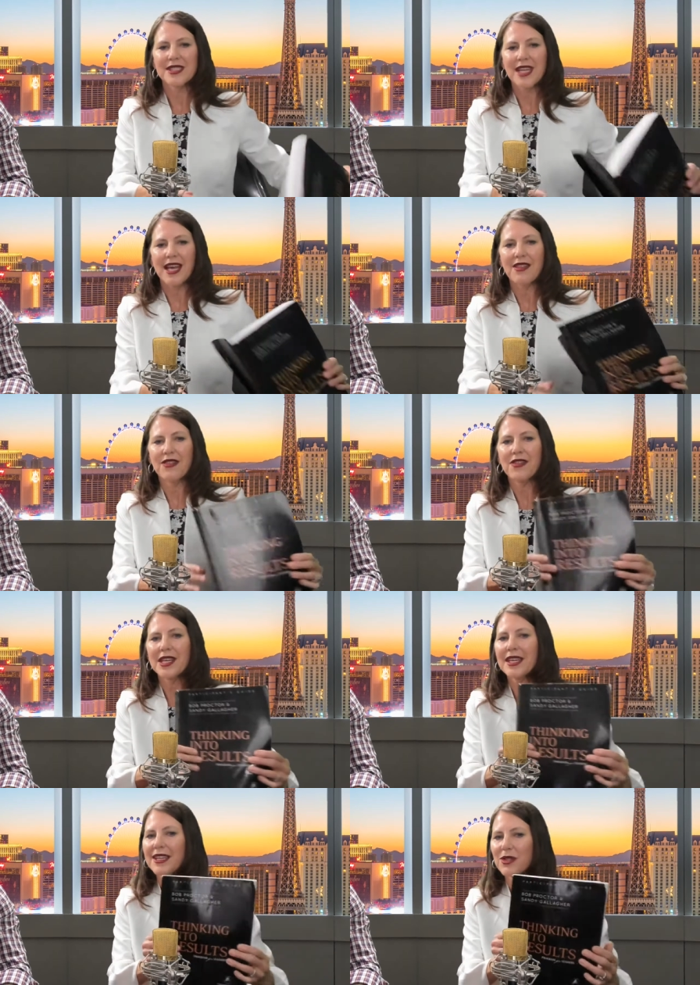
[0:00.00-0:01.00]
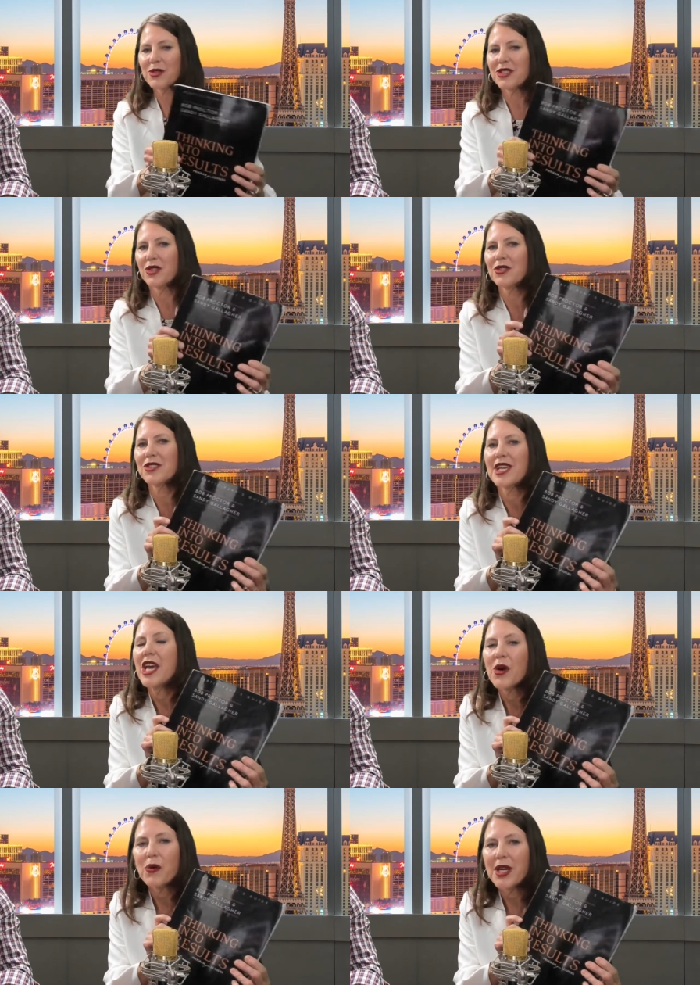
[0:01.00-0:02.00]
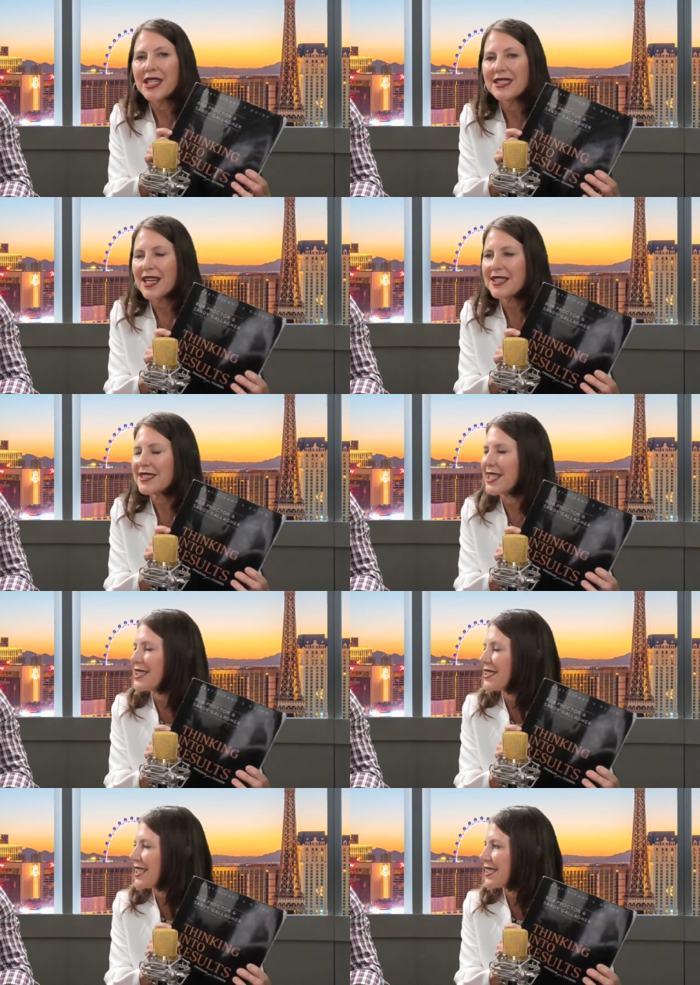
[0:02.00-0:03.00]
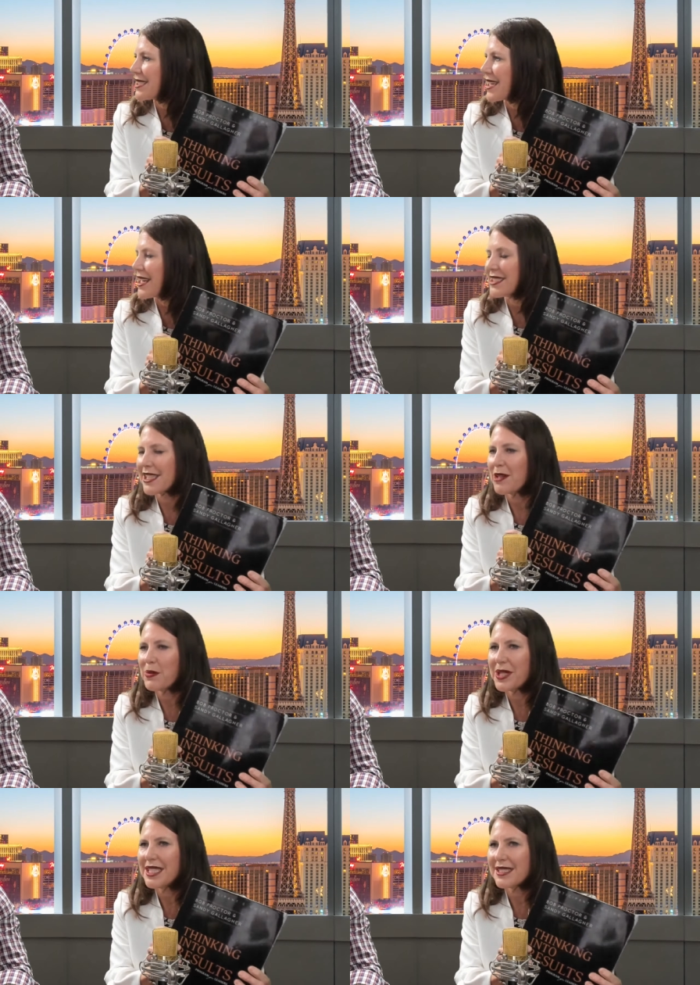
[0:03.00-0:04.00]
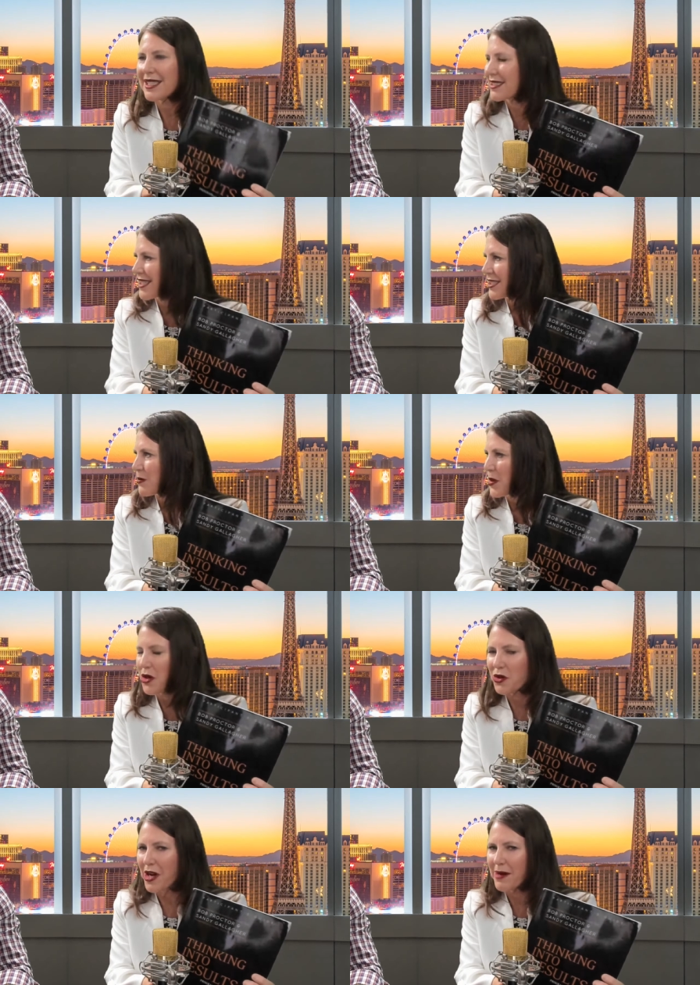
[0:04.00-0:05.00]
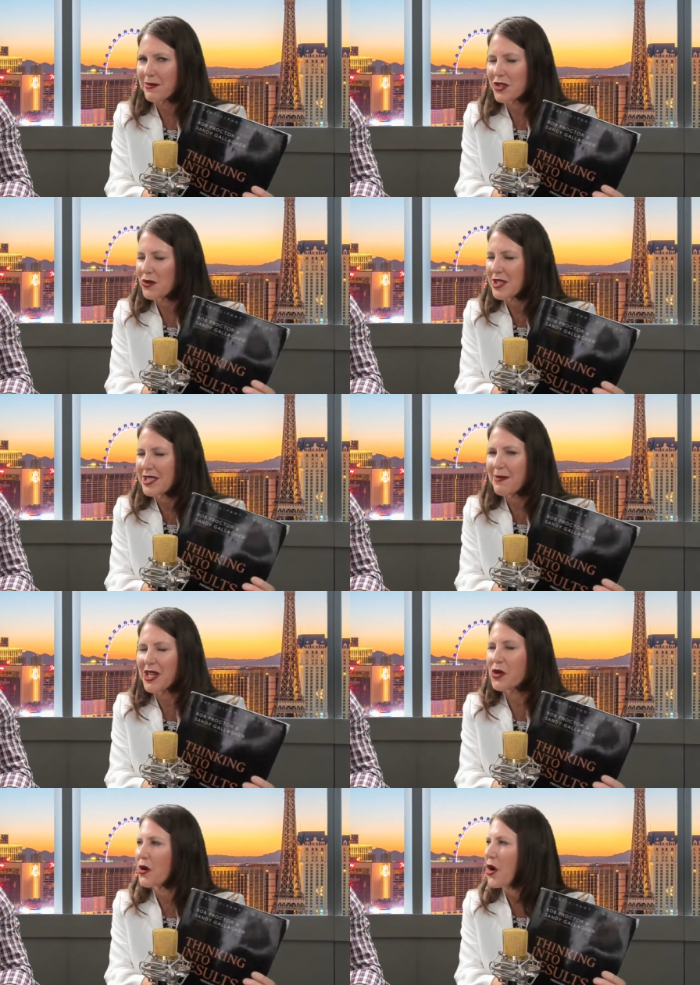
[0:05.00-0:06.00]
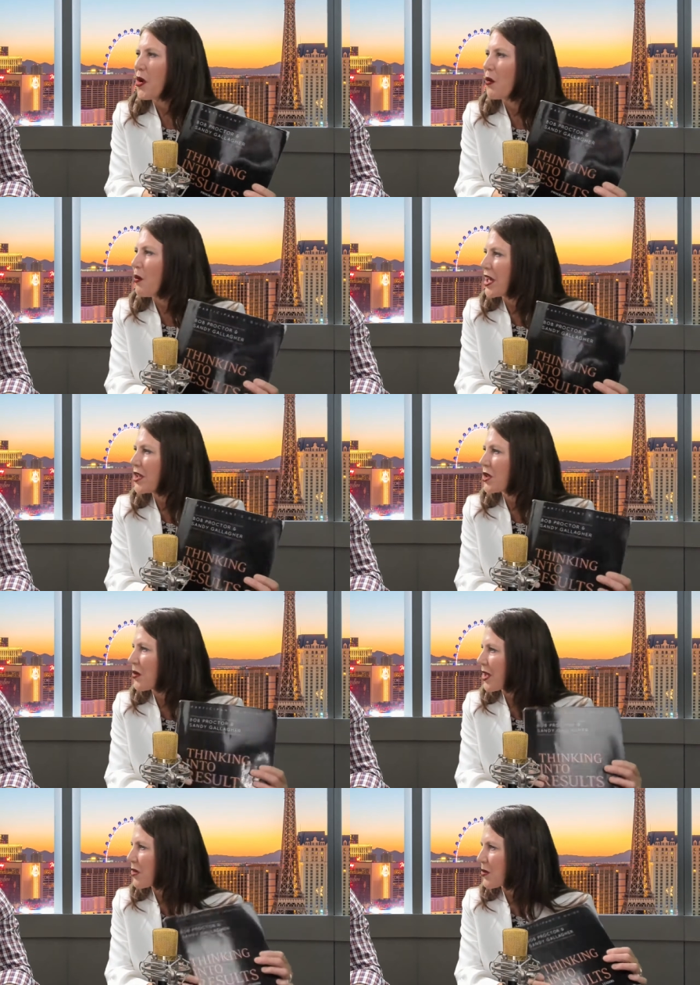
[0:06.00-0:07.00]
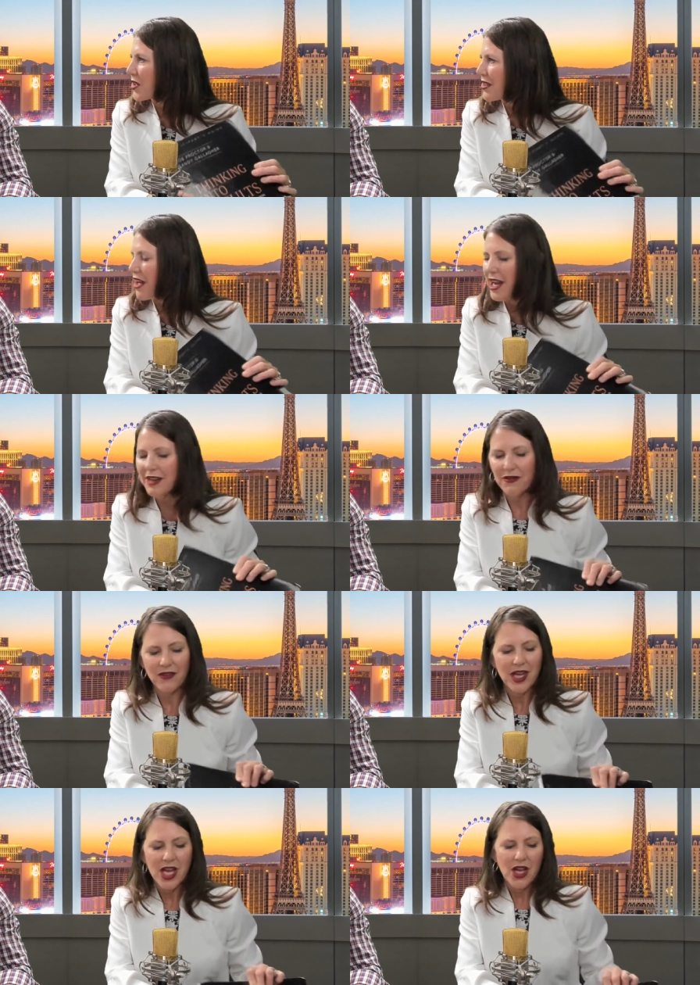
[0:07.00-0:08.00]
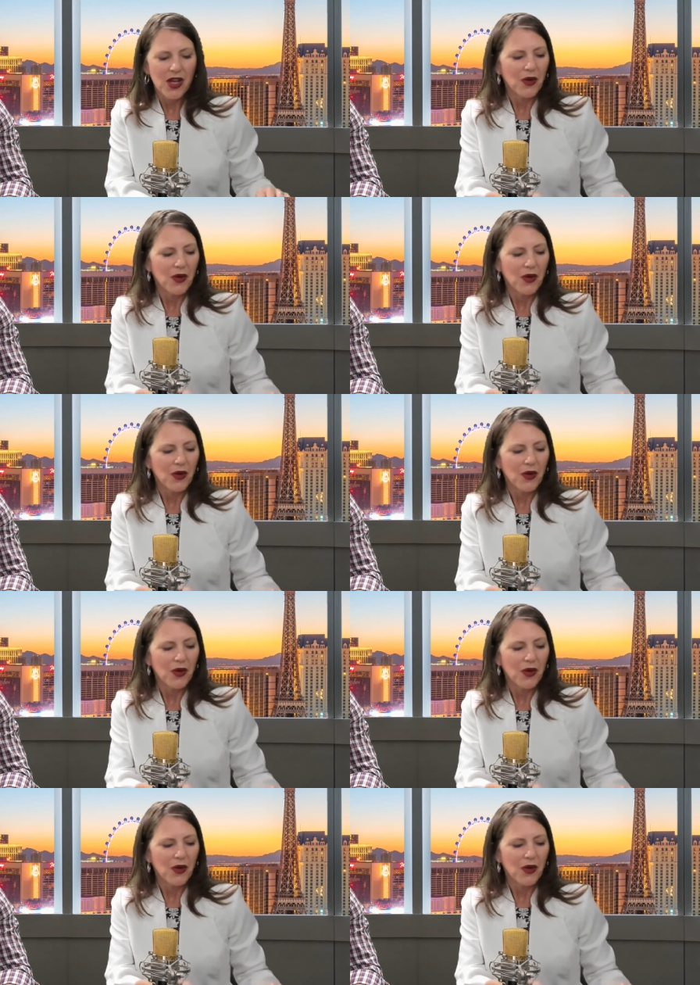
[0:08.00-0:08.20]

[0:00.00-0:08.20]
Okay. And Thinking Into Results, what it does is it's it's a complete success program. So it doesn't matter what you're going through in life, mm-hmm.